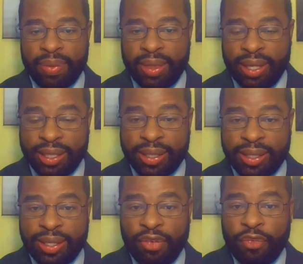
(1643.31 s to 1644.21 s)
this
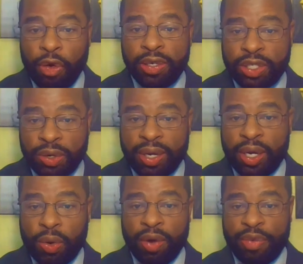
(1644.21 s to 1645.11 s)
is the Fourth Circuit
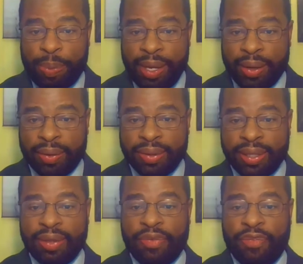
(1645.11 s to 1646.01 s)
Court of Appeal,
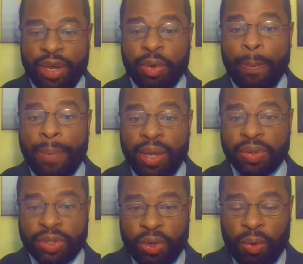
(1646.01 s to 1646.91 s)
the federal
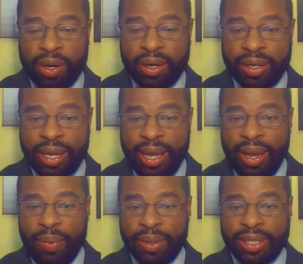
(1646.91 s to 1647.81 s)
appeals court,
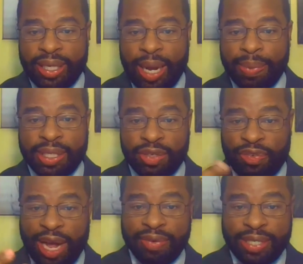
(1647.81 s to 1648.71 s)
which encompasses
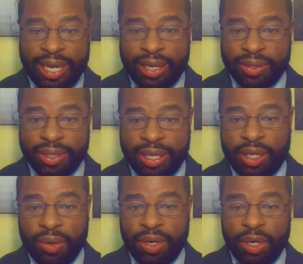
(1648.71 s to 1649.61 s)
5 states,
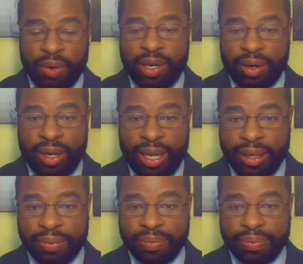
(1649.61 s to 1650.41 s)
including North Carolina.